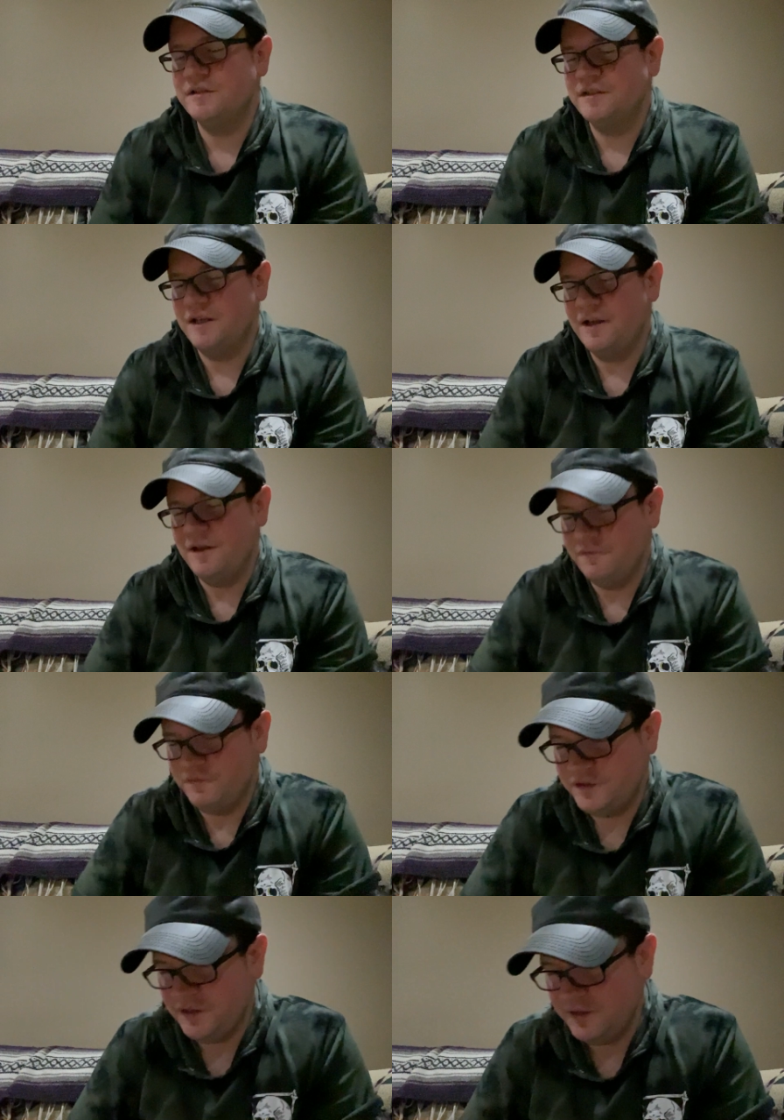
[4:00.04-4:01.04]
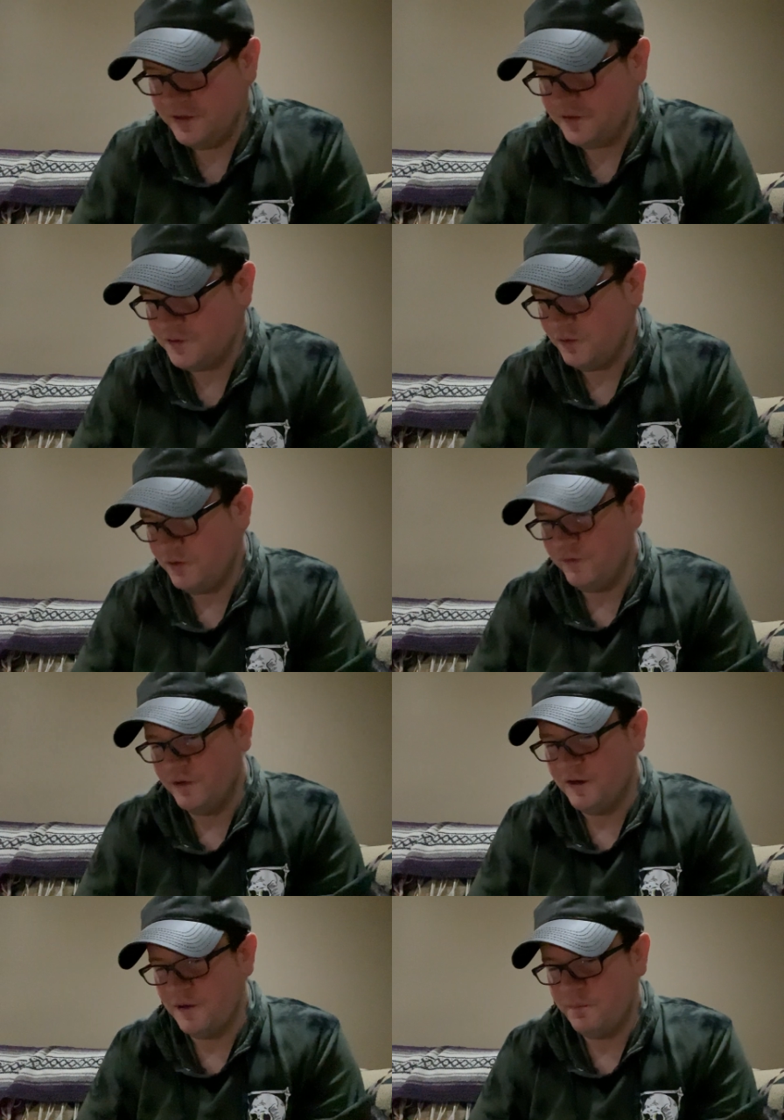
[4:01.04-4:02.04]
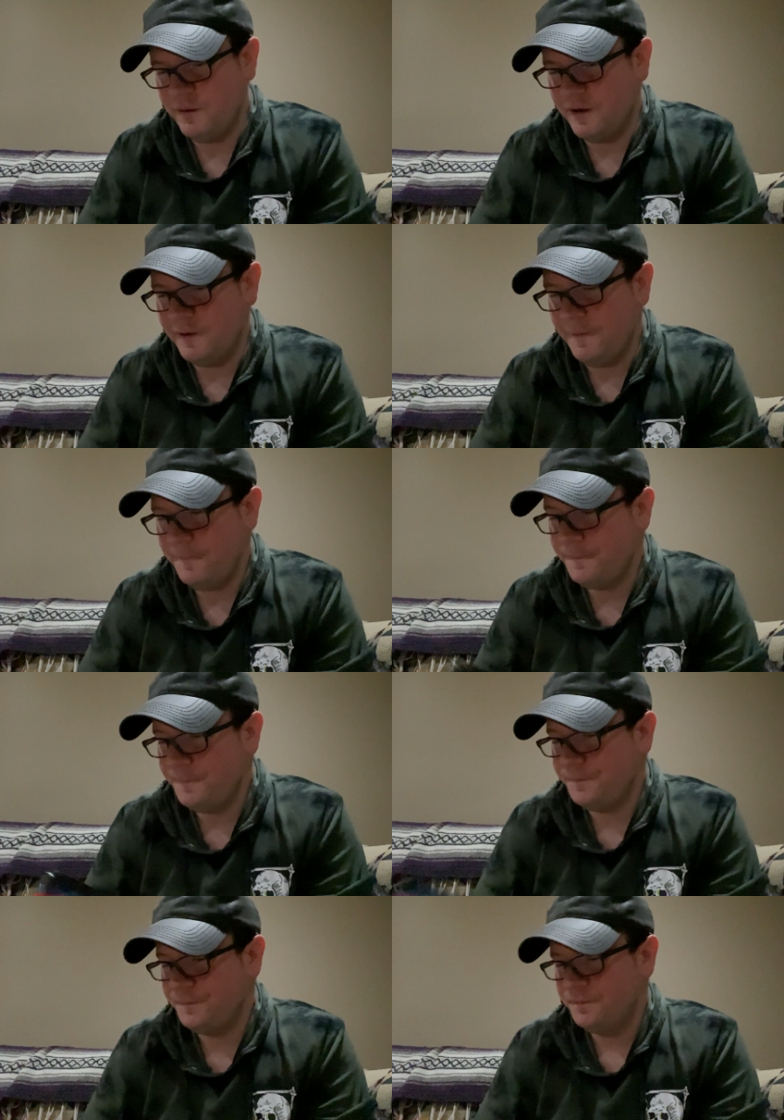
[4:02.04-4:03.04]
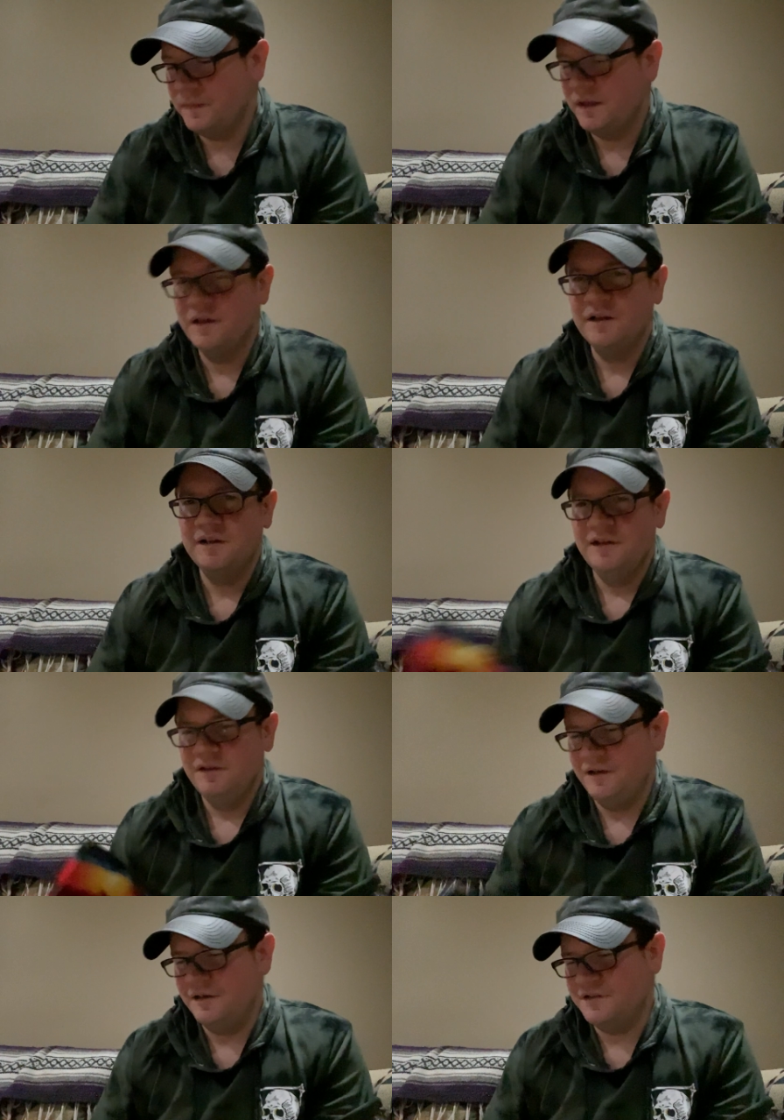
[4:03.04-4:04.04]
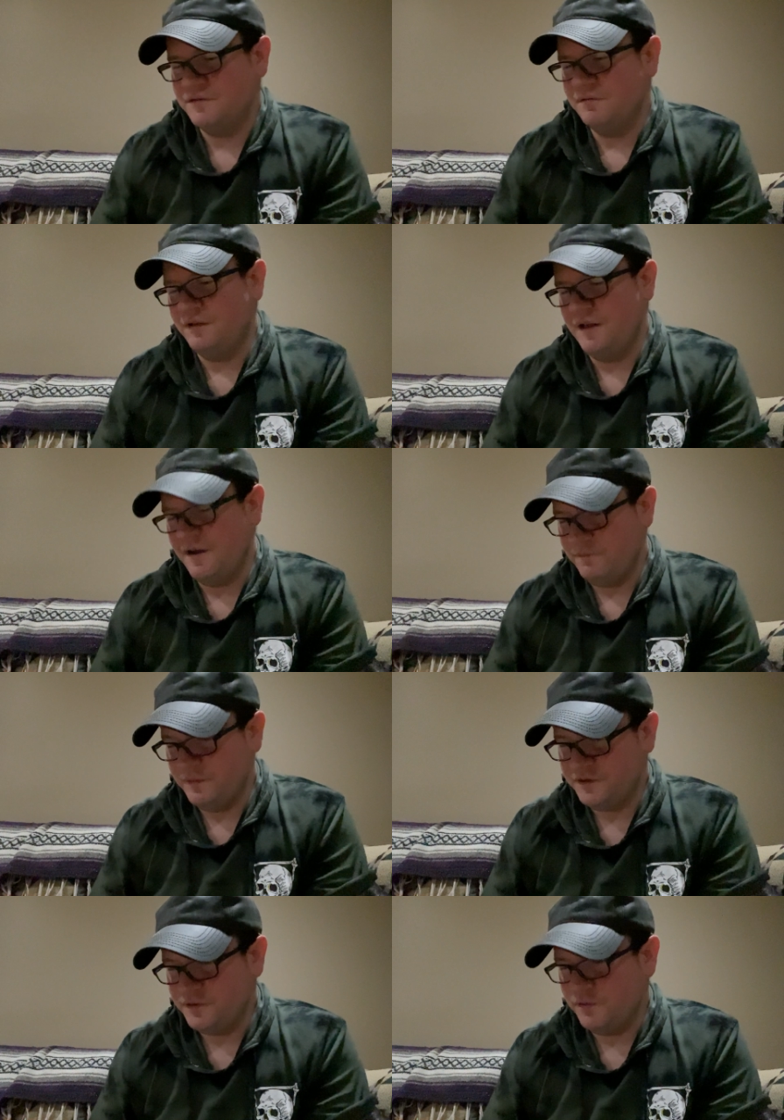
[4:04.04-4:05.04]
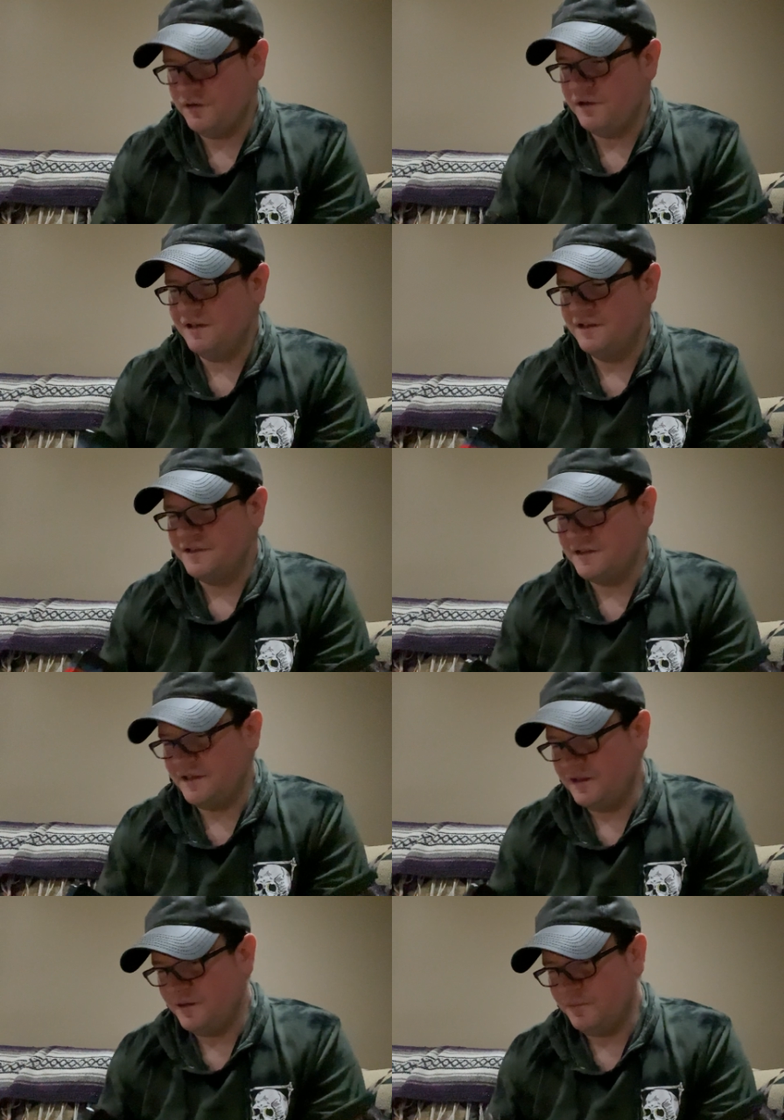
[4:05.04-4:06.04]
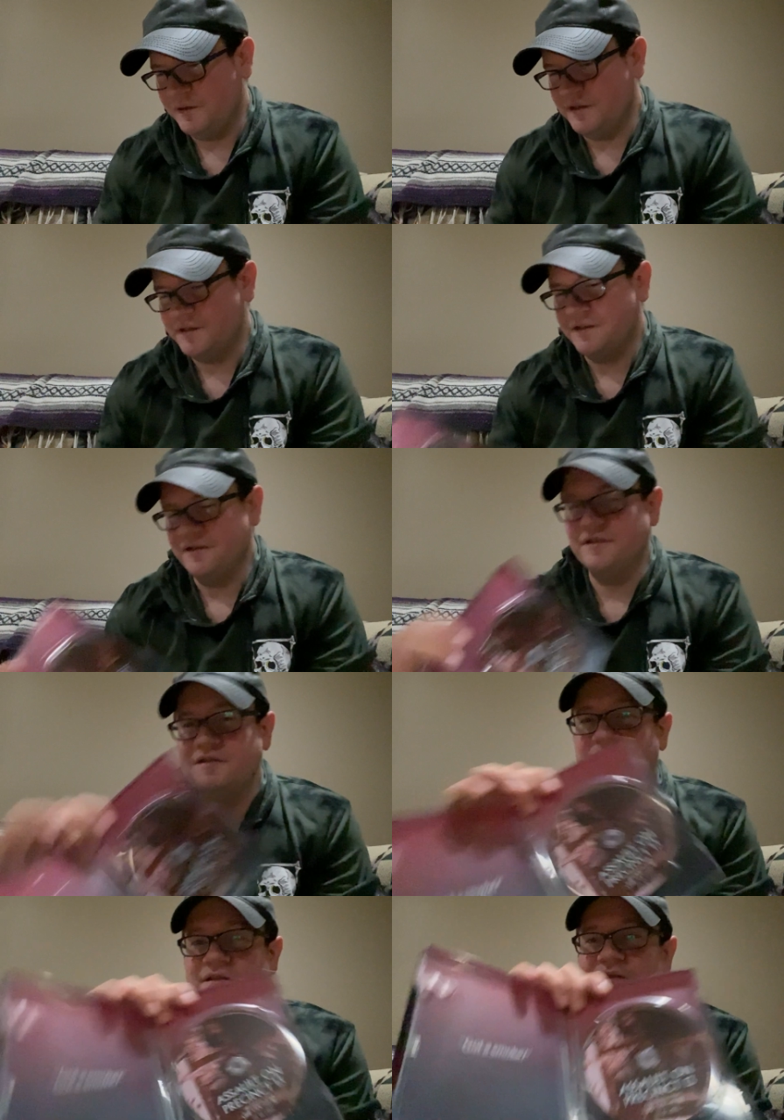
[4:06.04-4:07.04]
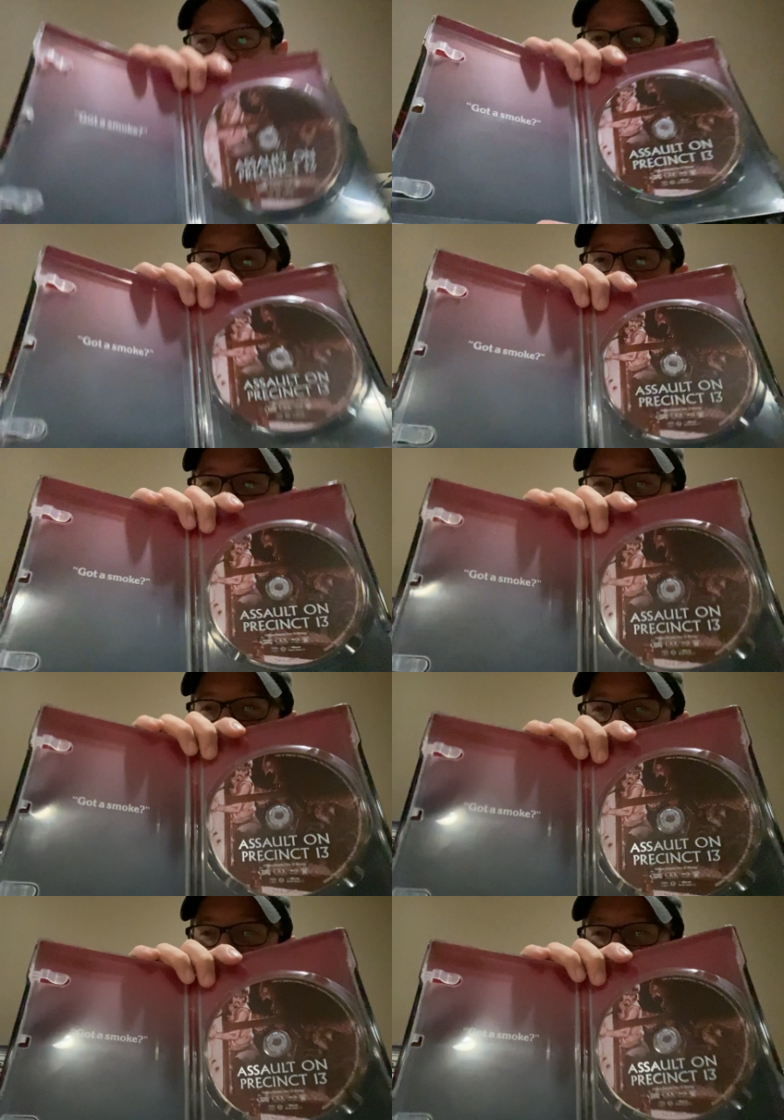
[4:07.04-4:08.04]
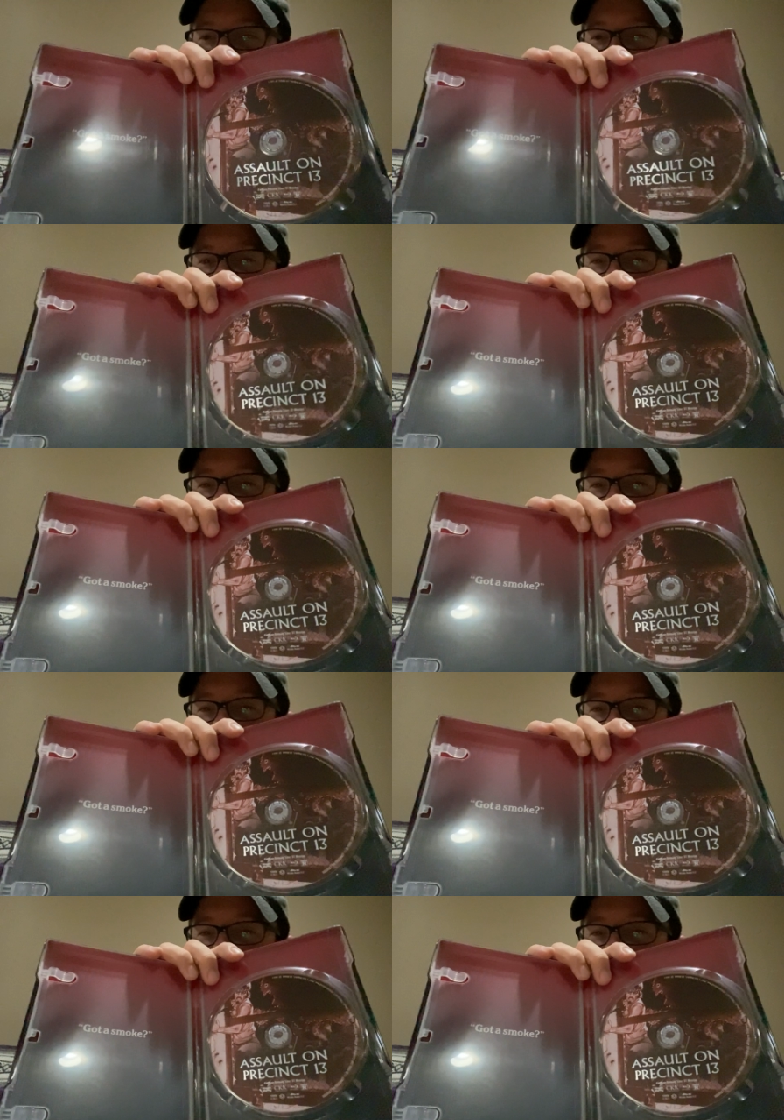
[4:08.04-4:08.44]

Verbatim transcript: since I haven't seen it, so I figured I'd pick it up. it doesn't really have much going on inside, but it says, gotta smoke.